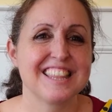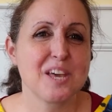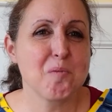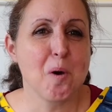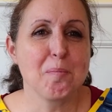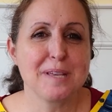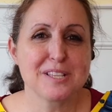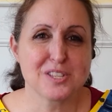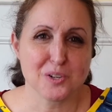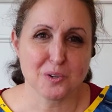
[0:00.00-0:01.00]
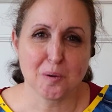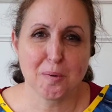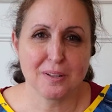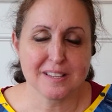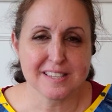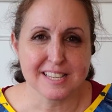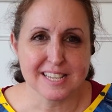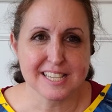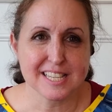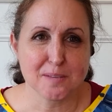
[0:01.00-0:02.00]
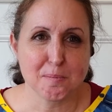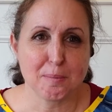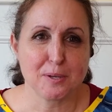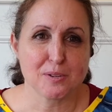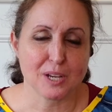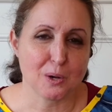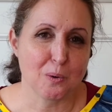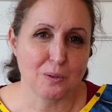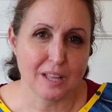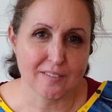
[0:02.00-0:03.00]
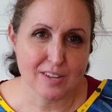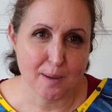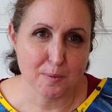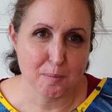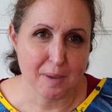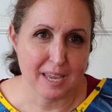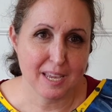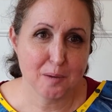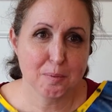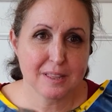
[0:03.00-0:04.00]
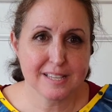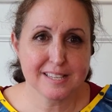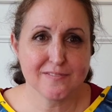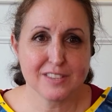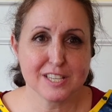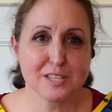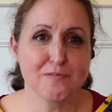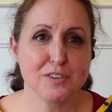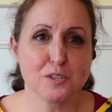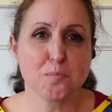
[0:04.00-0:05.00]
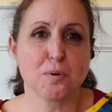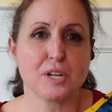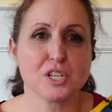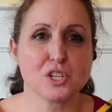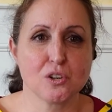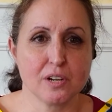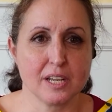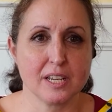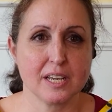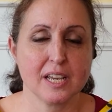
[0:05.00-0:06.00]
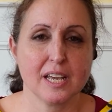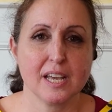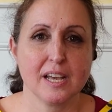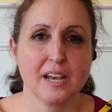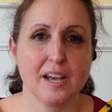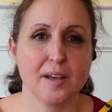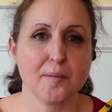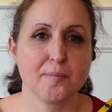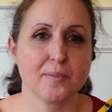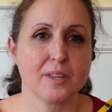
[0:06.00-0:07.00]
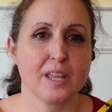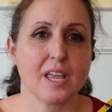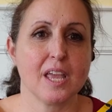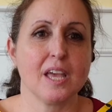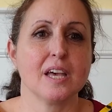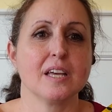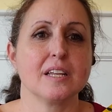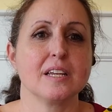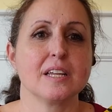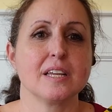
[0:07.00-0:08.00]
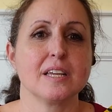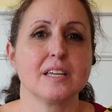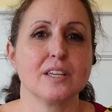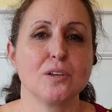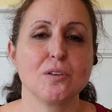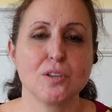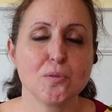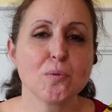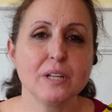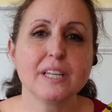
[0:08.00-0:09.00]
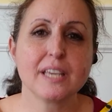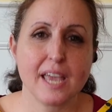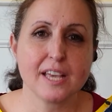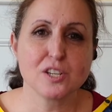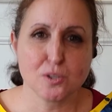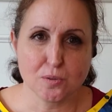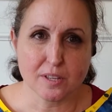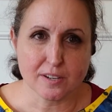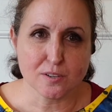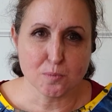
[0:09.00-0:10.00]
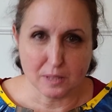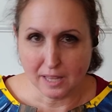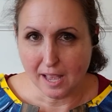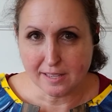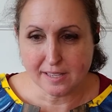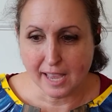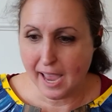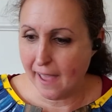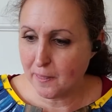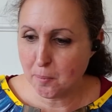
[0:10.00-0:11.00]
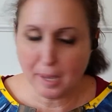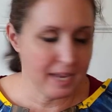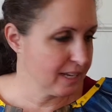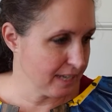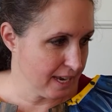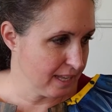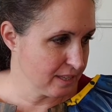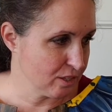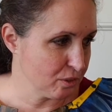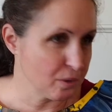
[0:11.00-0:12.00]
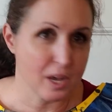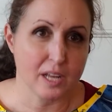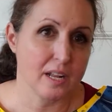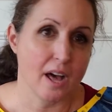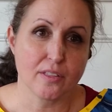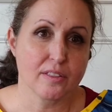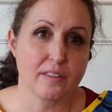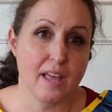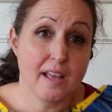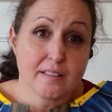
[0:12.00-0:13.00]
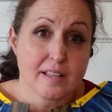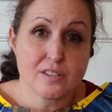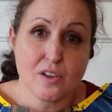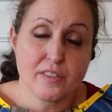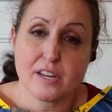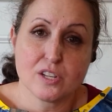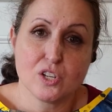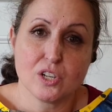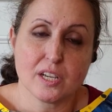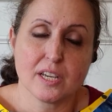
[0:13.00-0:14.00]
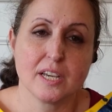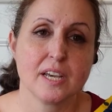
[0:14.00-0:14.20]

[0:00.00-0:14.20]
They won't be as durable as things that maybe you take a whole lot of time to make, but this feels pretty sturdy. And you really can do things with less. I had the paint, I had the glue gun. Other than that, that's all that it took.